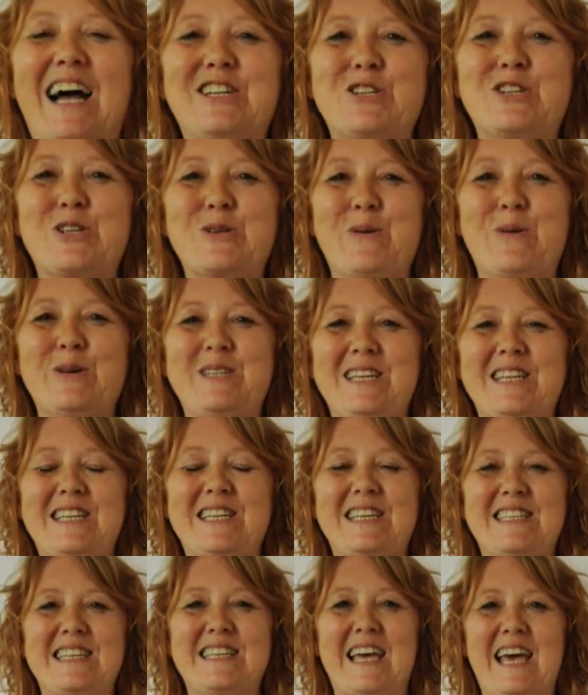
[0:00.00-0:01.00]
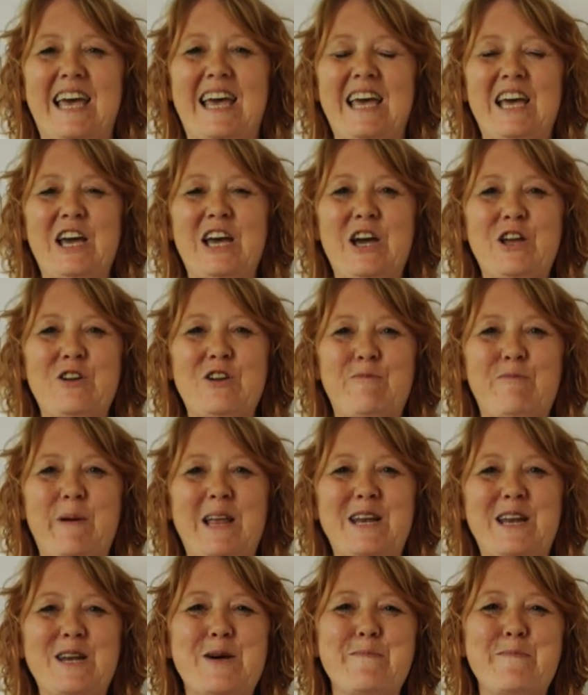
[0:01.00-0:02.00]
I just wanted to say, you've
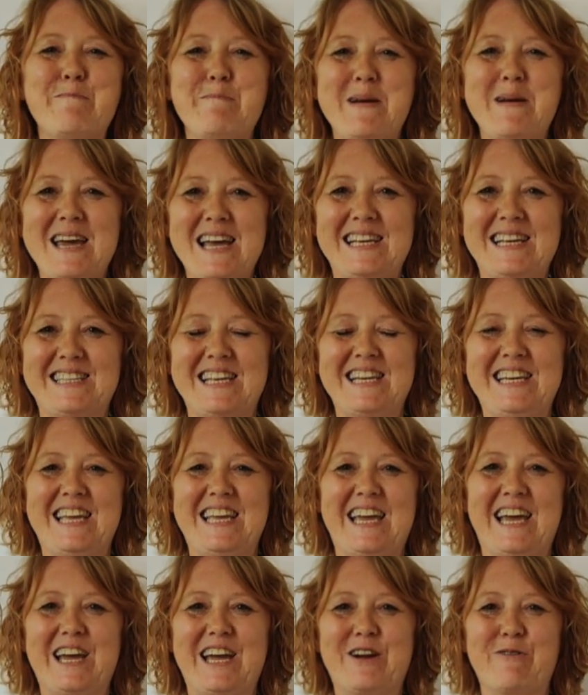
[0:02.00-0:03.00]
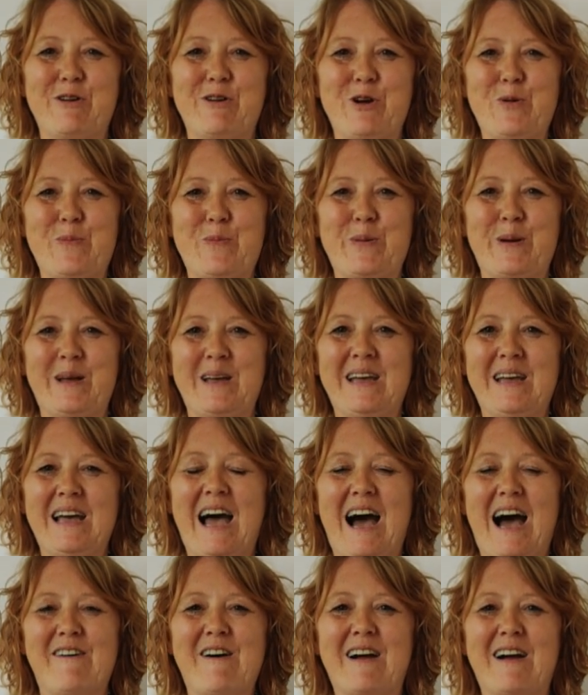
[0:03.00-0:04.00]
been an amazing year group.
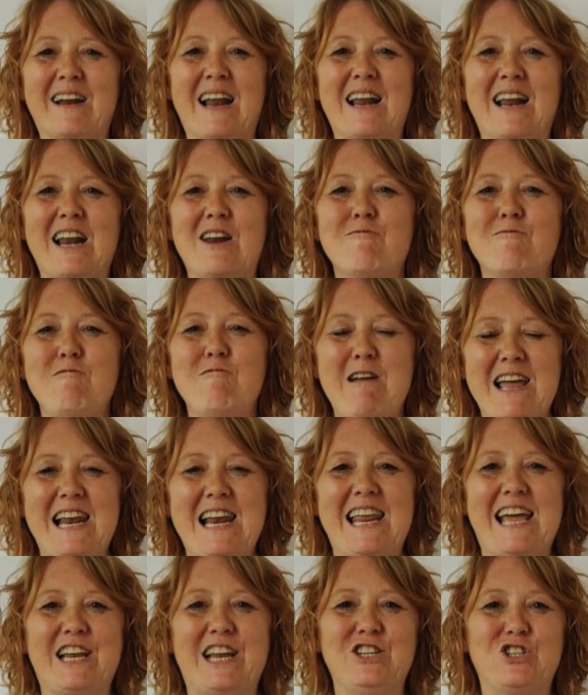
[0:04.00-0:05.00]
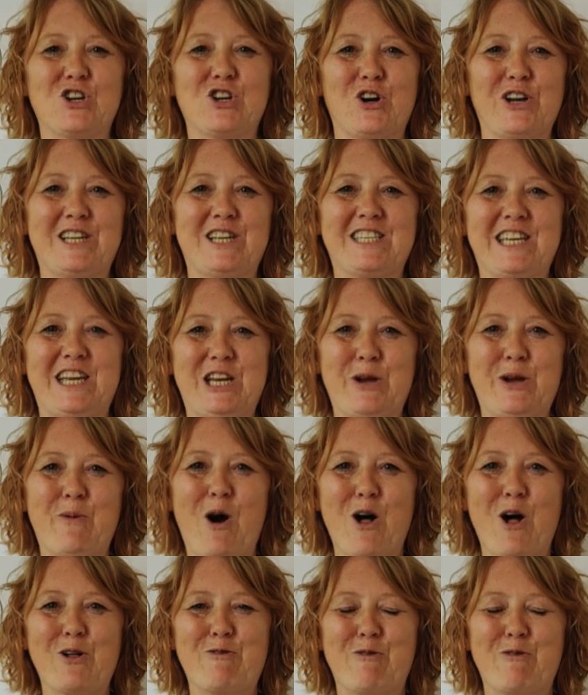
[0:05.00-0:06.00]
I've really enjoyed seeing you
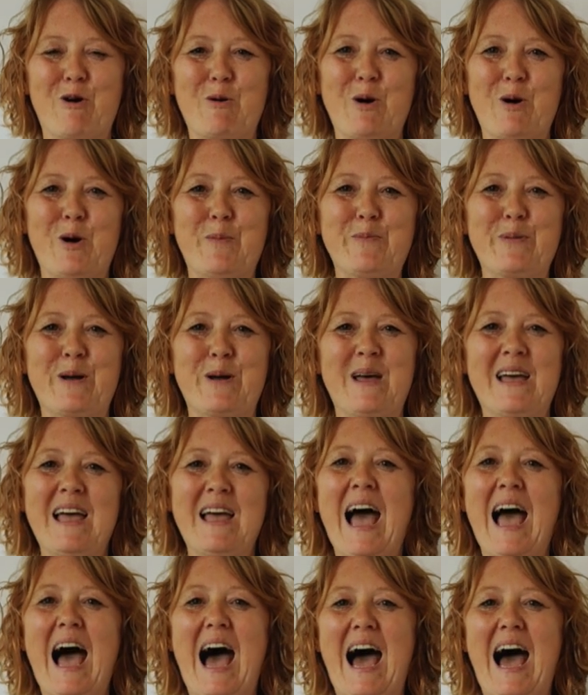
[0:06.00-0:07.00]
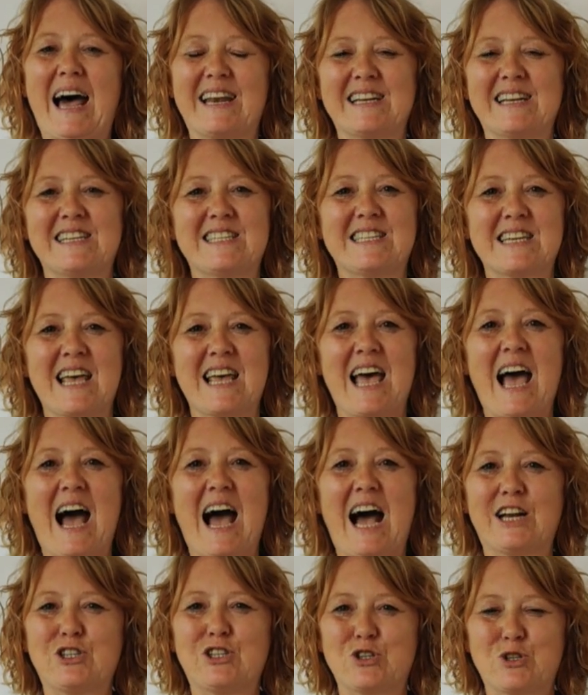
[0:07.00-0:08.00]
all grow up, and
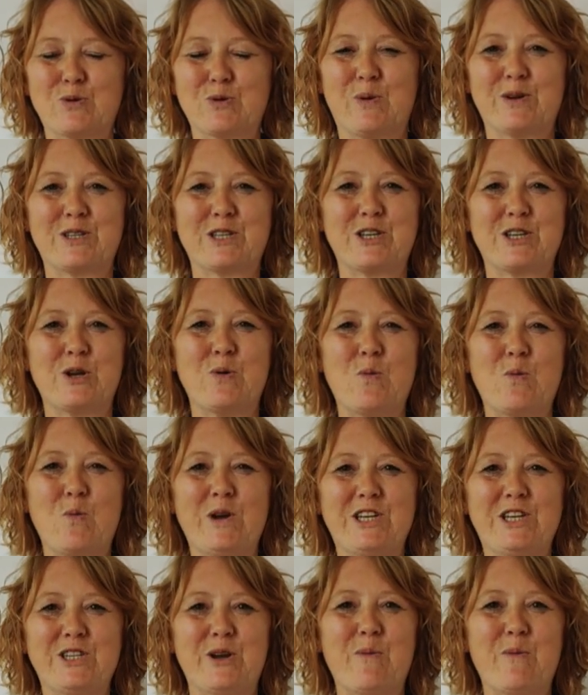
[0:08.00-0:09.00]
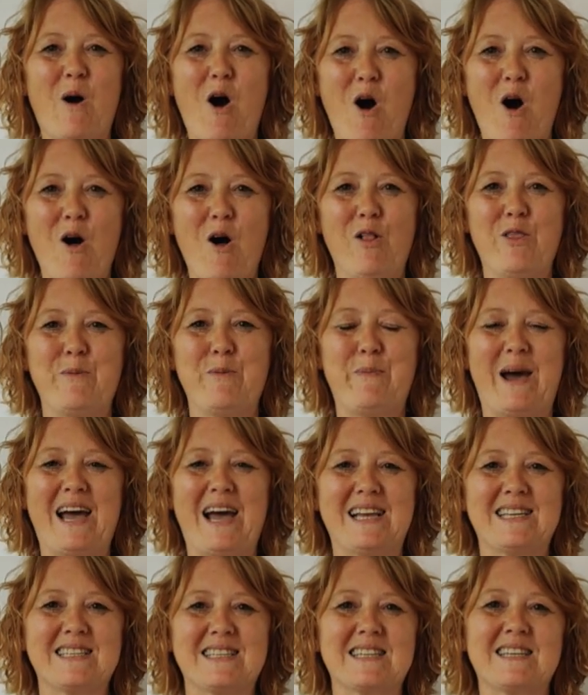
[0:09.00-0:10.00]
I just want to wish you all the
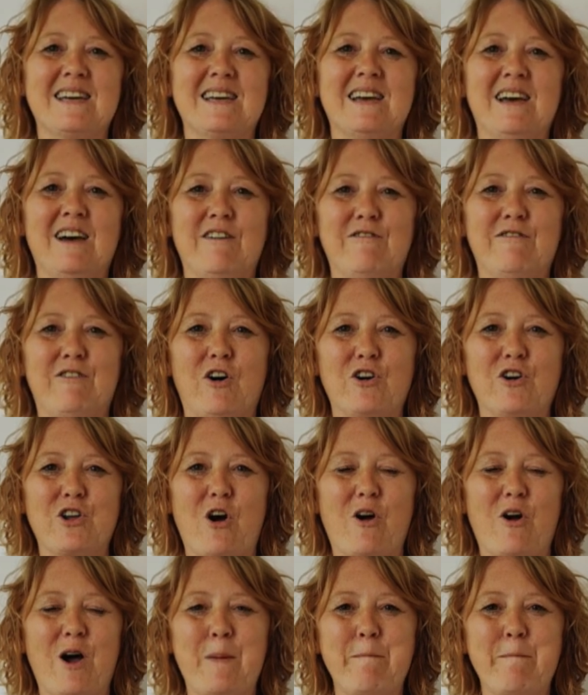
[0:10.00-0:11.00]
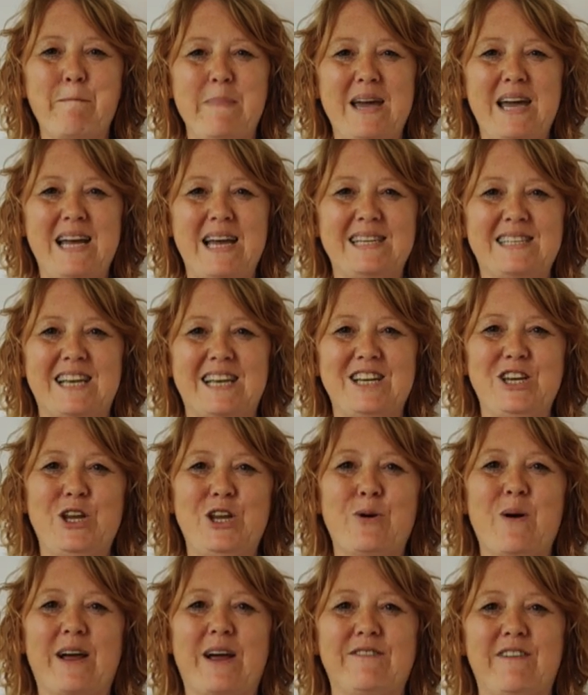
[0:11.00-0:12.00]
best for your amazing
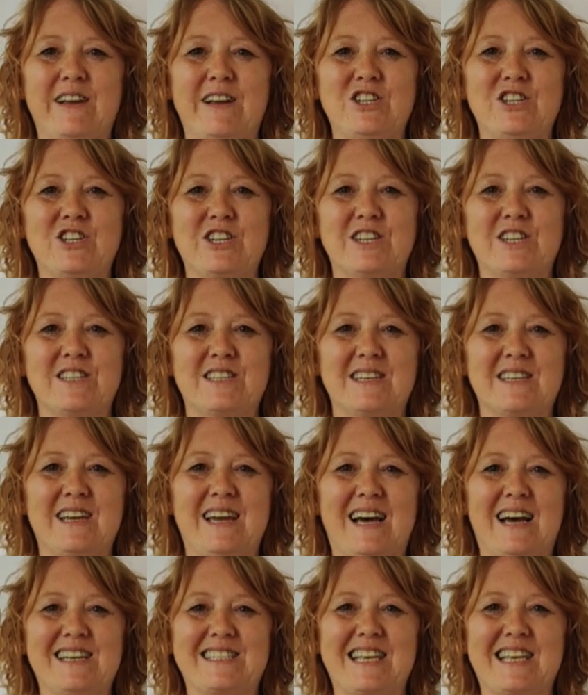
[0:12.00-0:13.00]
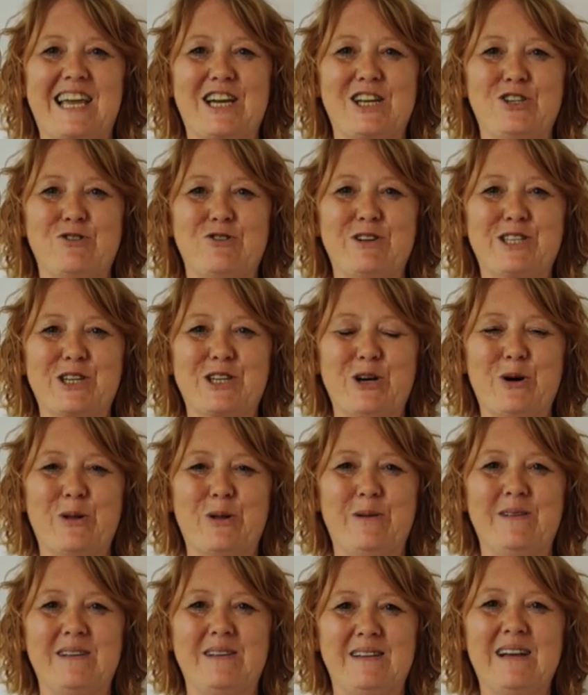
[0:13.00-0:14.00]
new adventures at secondary
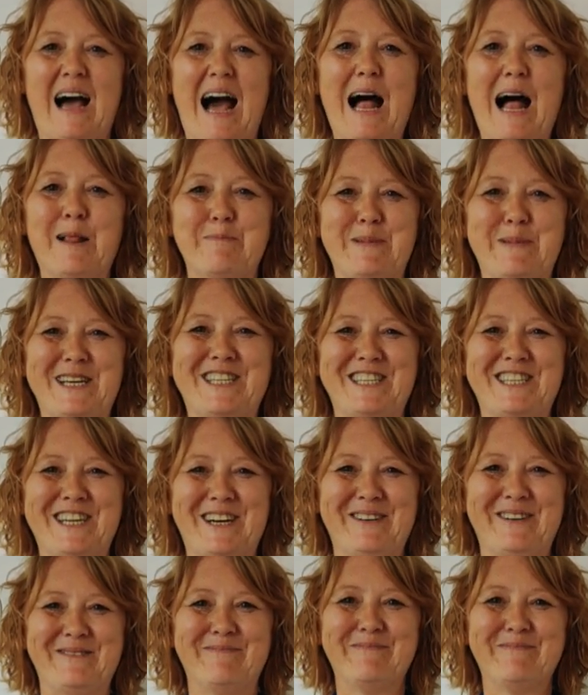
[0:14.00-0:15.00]
school. I'll miss you.